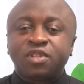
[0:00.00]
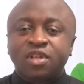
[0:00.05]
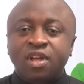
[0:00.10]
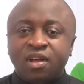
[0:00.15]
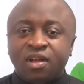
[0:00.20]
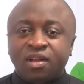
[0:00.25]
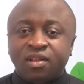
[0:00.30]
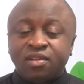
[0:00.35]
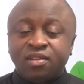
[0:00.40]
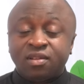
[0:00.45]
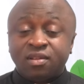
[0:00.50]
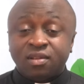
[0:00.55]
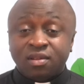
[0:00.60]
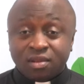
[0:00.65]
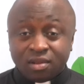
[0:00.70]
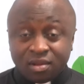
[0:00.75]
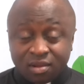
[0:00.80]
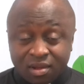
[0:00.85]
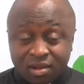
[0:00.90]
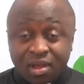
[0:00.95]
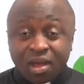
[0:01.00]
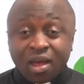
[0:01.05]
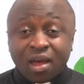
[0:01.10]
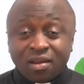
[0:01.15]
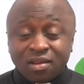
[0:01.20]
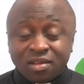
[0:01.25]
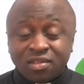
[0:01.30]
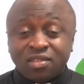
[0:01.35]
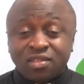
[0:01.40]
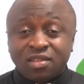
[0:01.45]
God, are
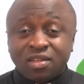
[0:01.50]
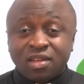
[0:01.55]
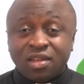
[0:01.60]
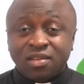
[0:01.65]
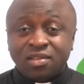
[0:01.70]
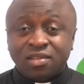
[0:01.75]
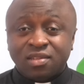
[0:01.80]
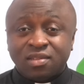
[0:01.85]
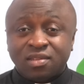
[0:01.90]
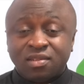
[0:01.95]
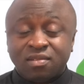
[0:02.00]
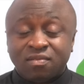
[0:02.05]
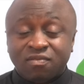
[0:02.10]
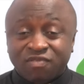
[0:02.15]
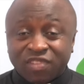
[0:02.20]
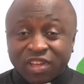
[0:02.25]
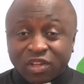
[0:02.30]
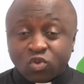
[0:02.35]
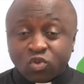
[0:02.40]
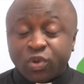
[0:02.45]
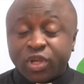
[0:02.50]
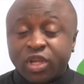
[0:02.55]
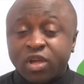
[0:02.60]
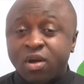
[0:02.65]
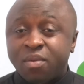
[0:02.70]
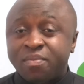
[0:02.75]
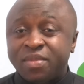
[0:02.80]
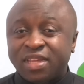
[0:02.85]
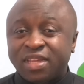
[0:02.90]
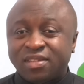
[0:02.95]
the sins that we
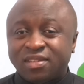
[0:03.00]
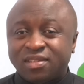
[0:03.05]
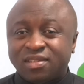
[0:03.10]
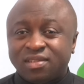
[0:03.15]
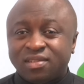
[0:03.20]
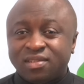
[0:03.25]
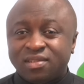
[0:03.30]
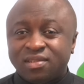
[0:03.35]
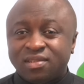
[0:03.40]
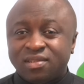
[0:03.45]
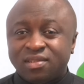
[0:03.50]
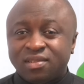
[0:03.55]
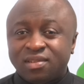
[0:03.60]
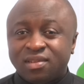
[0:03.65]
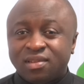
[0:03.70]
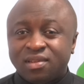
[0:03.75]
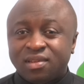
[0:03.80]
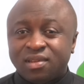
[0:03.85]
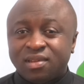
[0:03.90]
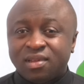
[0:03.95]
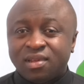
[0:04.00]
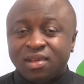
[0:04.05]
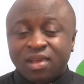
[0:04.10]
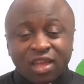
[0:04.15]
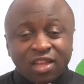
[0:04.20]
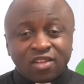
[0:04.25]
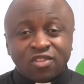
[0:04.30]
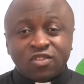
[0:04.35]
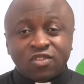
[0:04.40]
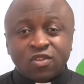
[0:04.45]
commit.
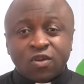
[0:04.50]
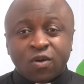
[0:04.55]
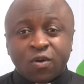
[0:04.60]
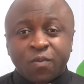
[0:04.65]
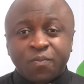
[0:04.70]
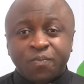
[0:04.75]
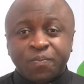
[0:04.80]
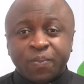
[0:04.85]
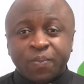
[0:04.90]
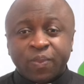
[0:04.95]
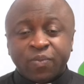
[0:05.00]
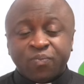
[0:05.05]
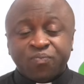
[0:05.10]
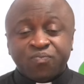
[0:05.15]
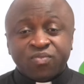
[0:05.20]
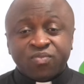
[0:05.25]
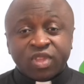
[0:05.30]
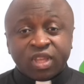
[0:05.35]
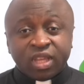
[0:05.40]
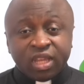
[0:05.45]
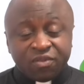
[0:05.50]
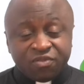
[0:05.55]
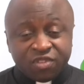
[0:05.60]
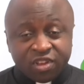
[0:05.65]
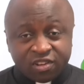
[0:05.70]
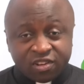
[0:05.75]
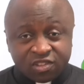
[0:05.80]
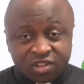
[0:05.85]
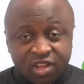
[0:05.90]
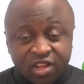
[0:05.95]
And so, if there
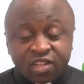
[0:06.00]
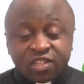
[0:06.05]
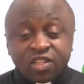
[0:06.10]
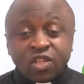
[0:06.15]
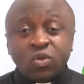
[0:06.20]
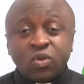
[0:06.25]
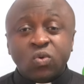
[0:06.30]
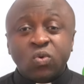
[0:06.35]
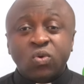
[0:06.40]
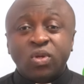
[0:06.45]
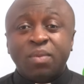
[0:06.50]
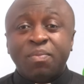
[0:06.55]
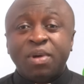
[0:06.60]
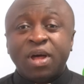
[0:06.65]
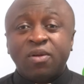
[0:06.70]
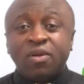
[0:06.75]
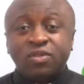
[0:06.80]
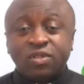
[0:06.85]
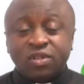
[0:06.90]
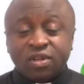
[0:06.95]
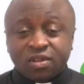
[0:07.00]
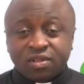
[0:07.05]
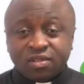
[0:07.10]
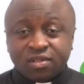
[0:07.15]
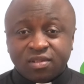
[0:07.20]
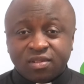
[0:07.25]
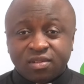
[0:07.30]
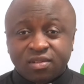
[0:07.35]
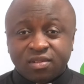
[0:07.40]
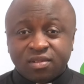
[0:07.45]
is anything good about
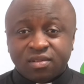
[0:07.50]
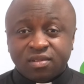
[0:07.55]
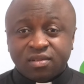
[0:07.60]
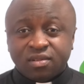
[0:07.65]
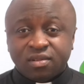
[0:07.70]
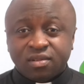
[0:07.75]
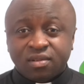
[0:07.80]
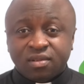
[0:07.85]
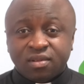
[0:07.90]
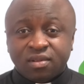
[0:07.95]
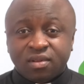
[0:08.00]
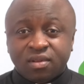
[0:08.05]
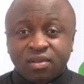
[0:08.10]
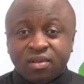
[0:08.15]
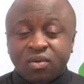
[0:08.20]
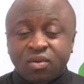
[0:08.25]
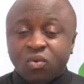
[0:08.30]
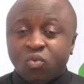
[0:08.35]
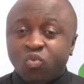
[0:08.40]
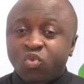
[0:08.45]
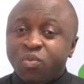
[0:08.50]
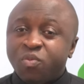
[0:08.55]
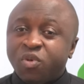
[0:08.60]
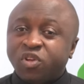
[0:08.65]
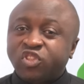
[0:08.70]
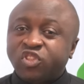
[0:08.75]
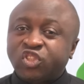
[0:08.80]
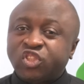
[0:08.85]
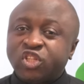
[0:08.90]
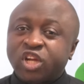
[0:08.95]
us, we
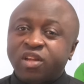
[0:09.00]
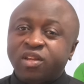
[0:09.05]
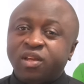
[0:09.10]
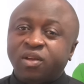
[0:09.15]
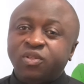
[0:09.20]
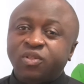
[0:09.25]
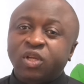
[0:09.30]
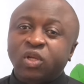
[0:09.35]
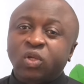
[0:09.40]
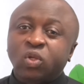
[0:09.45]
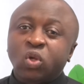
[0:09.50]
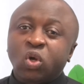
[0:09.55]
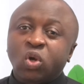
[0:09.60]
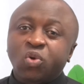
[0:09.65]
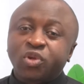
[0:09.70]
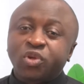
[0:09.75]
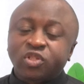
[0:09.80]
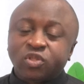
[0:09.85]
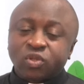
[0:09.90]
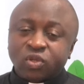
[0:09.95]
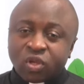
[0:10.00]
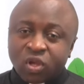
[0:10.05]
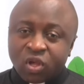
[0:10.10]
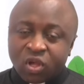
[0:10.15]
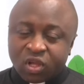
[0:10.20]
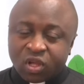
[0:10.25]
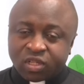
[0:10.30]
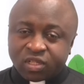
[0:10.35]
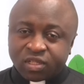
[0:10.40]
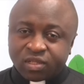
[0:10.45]
must channel the glory to God.